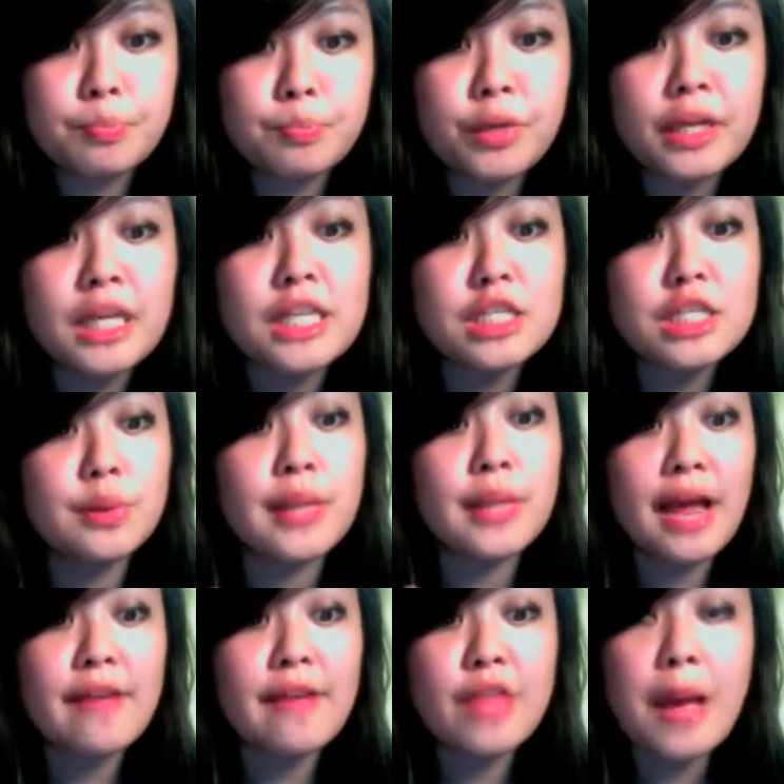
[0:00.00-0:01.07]
bringing to
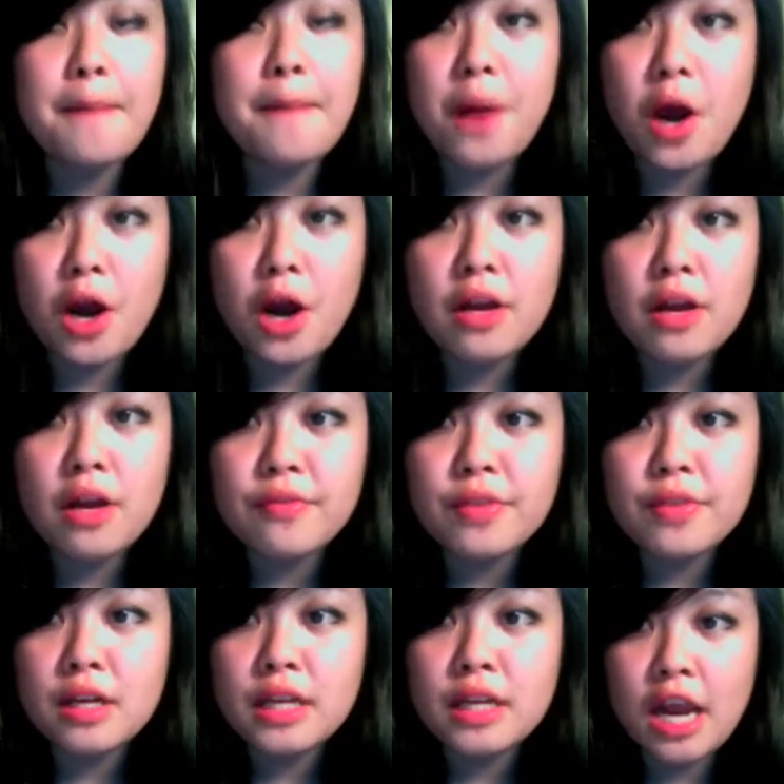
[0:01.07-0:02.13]
life that part of
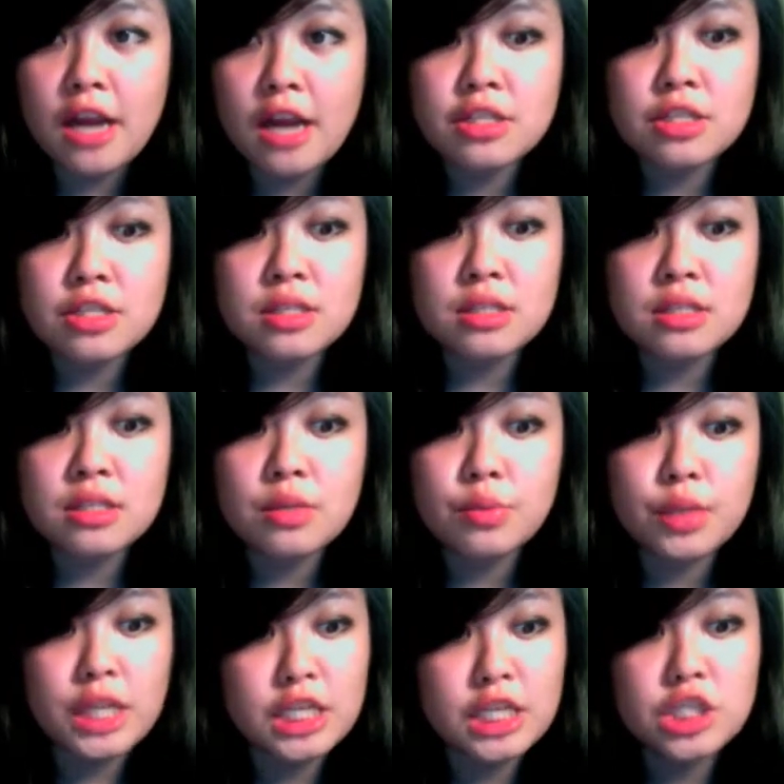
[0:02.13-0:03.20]
the character's
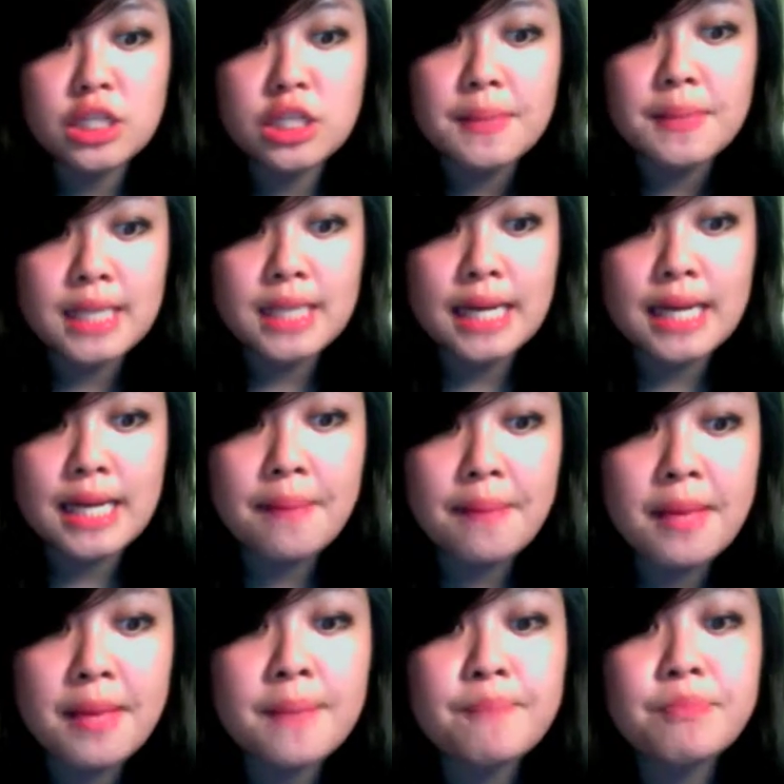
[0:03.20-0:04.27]
relationship and
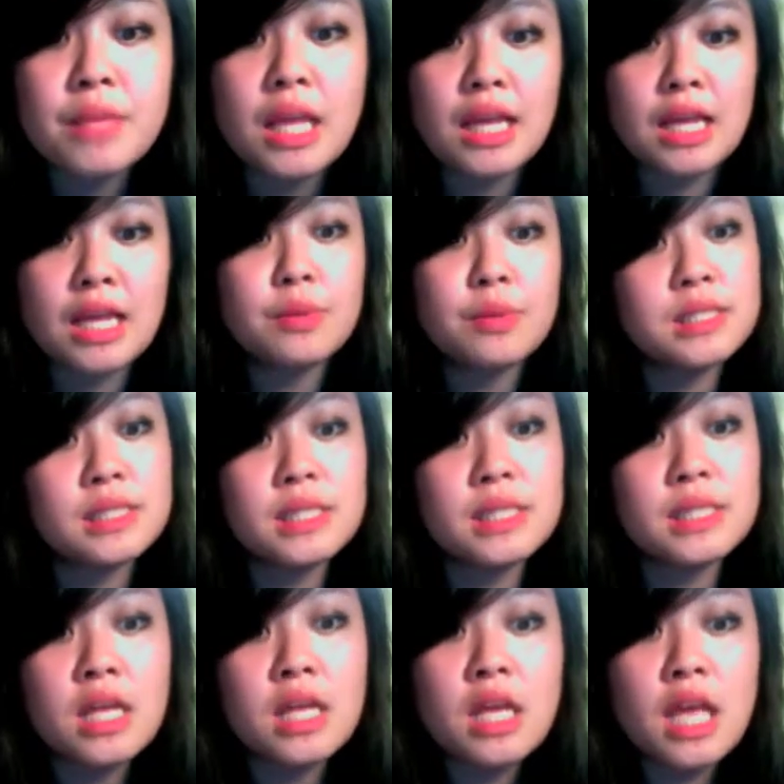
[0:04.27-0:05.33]
dynamic, and it was
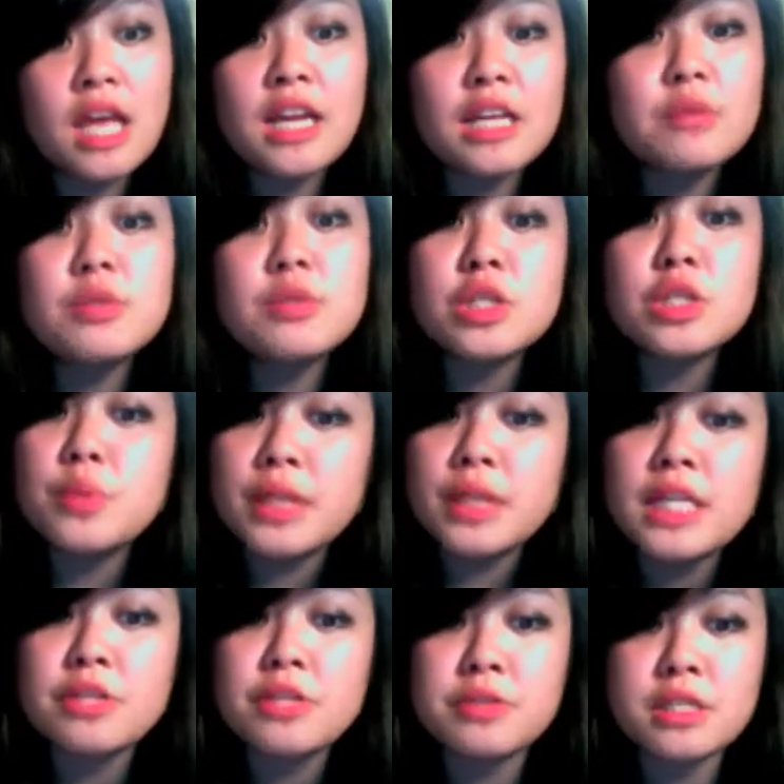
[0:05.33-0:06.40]
just
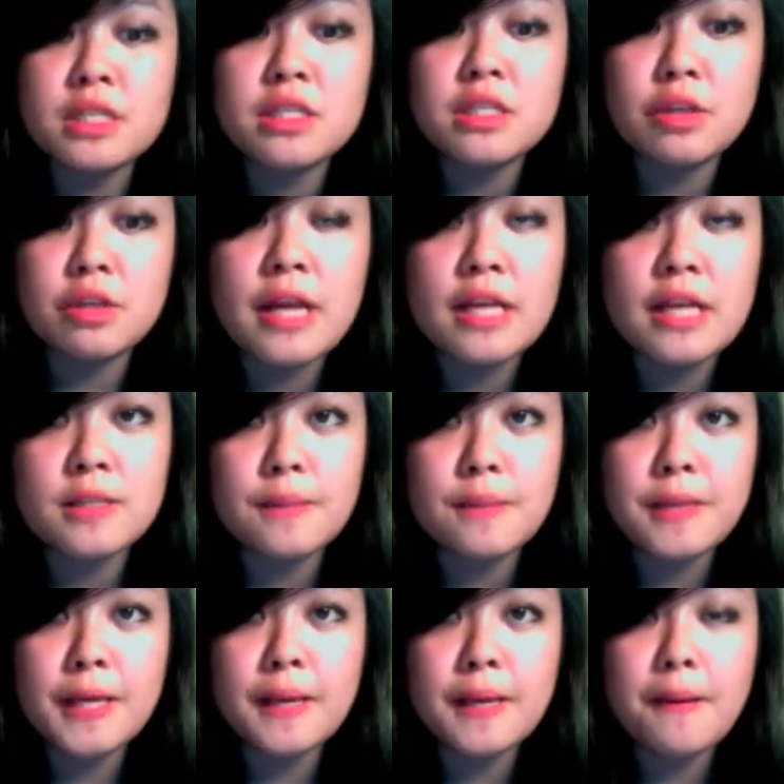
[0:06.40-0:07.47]
really interesting to learn how
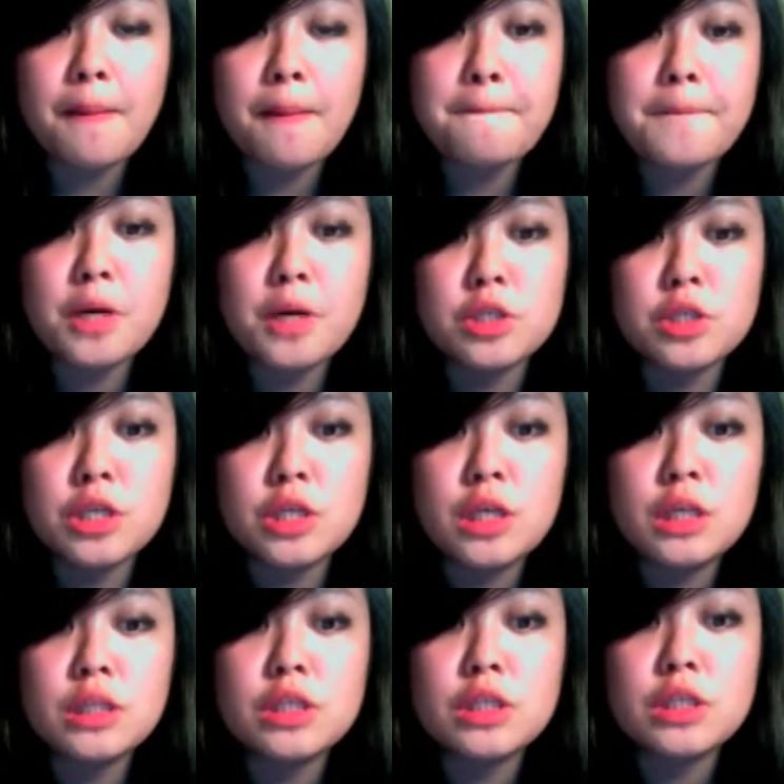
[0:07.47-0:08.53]
something
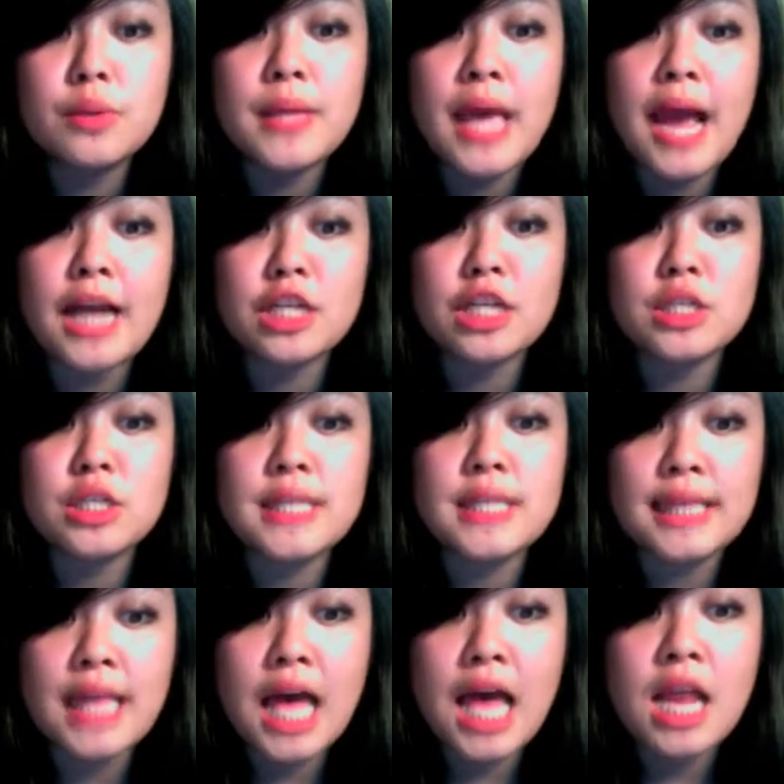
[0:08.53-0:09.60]
personal to the actors
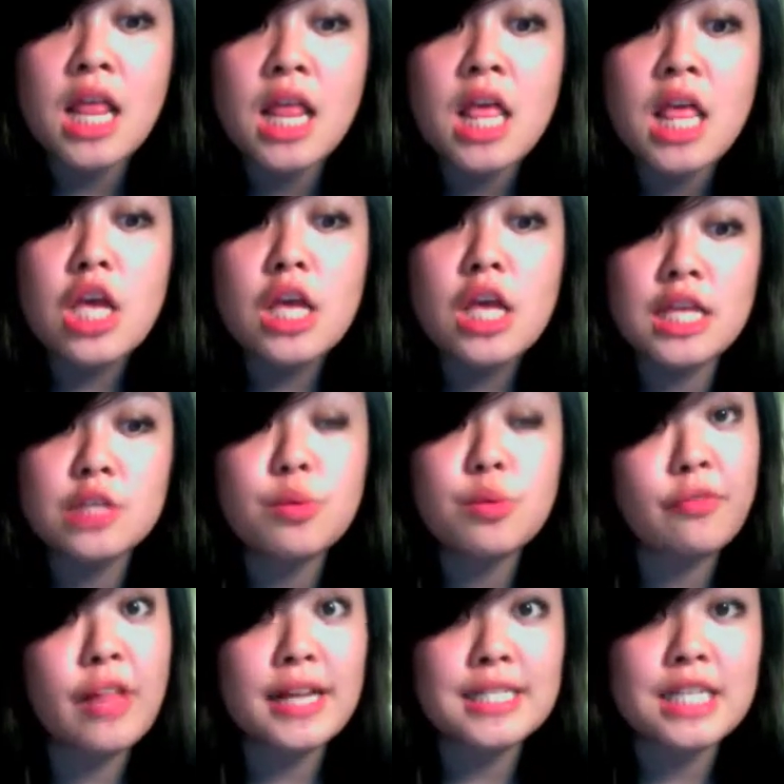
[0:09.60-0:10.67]
like that is
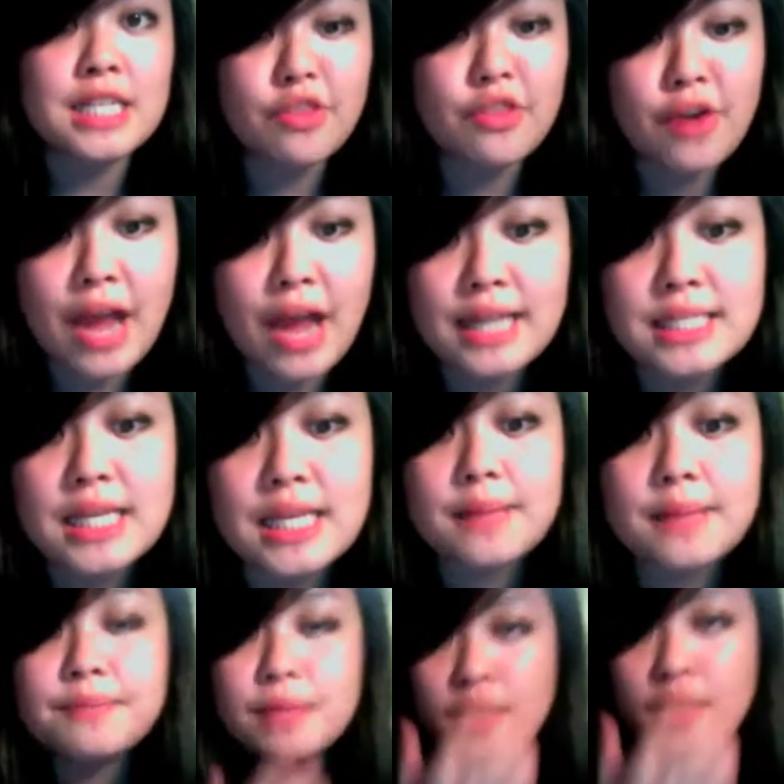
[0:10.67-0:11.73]
reflected in their acting.
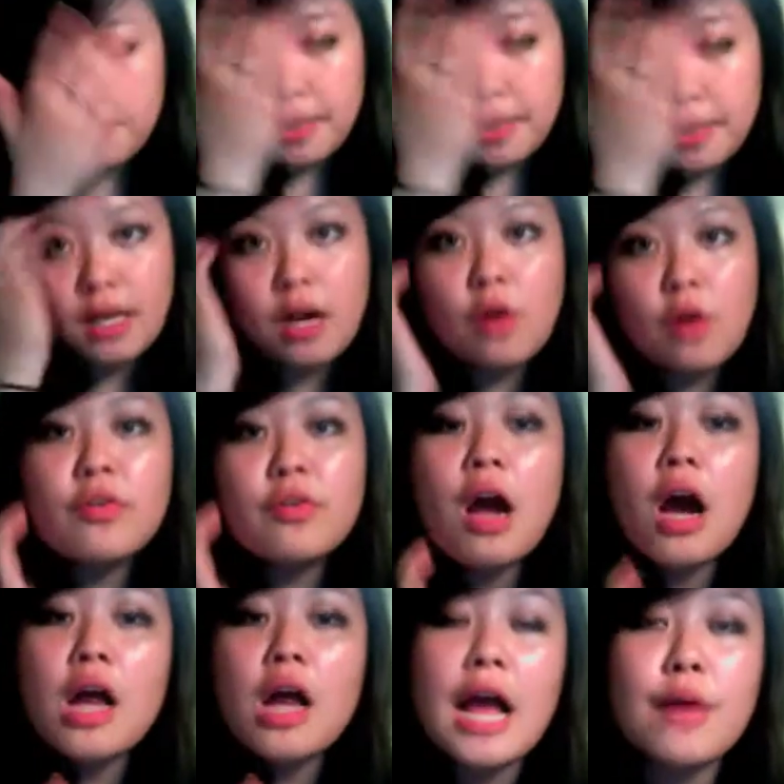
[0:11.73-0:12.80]
But
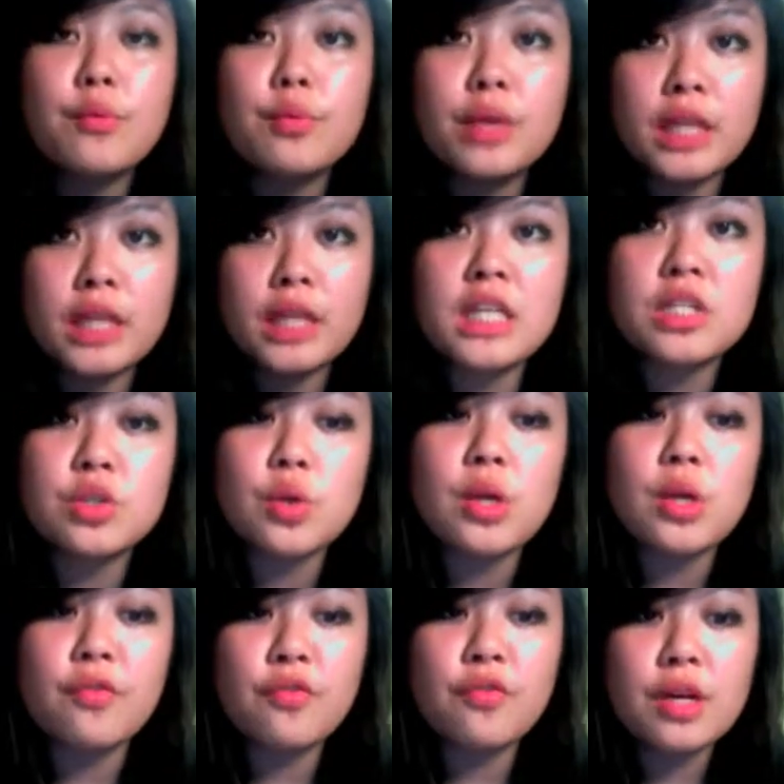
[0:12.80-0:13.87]
overall, I really
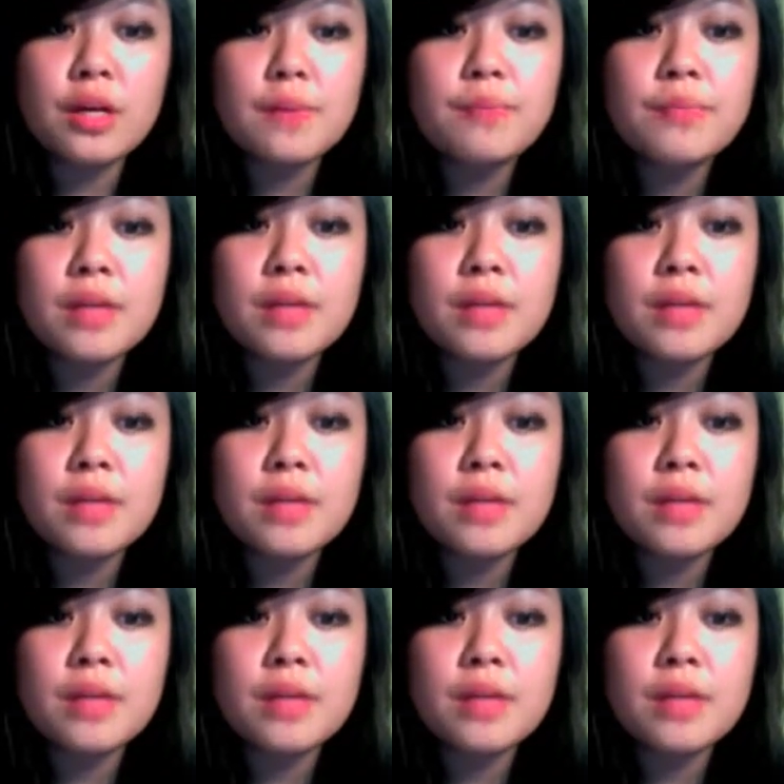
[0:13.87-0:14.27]
enjoyed the film,